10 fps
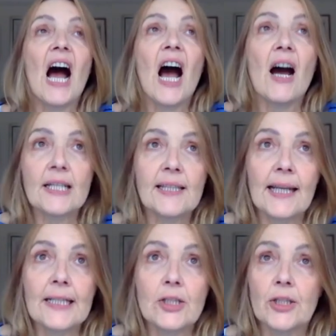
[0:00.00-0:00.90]

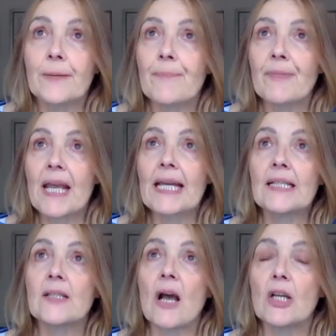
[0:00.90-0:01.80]
Isolation
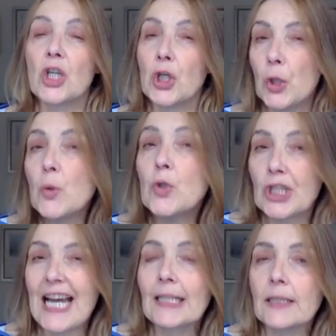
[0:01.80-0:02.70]
is a huge
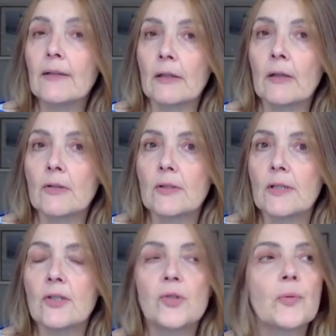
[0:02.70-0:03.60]
tactic that
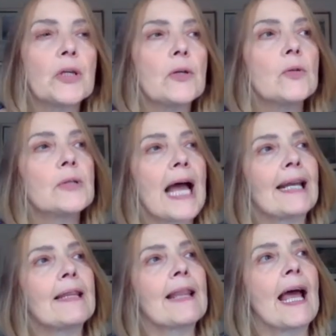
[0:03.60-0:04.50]
narcissists will use,
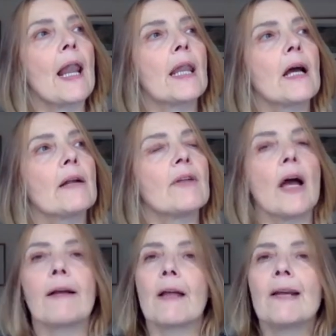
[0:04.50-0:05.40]
and in that kind of
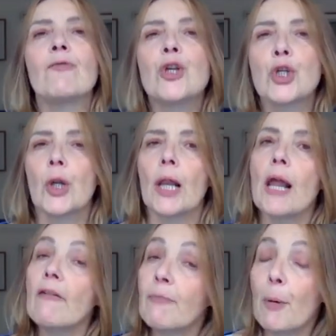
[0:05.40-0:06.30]
like original
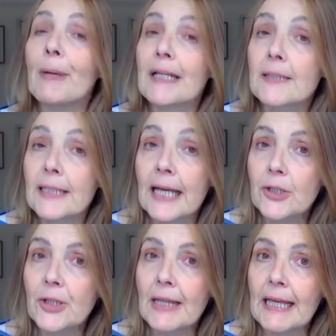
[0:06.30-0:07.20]
love bombing
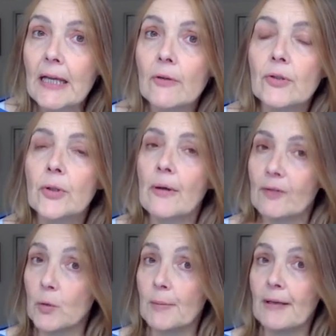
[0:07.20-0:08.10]
stage that they go through, I've
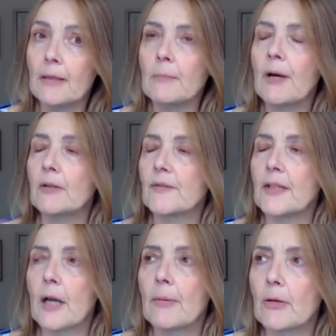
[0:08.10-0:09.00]
talked about it in a past
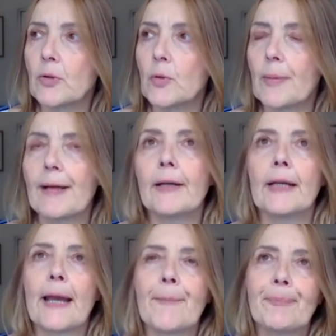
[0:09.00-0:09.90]
video, but I'll talk about it
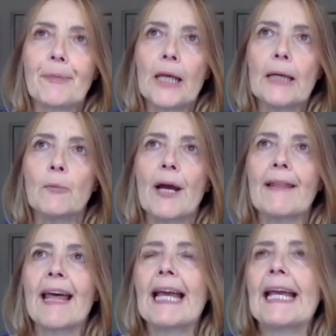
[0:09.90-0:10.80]
again, where
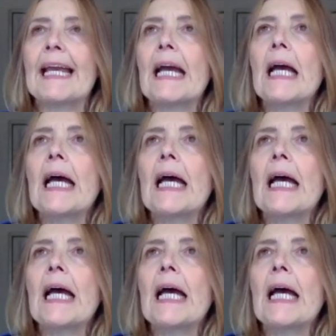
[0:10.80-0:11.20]
they,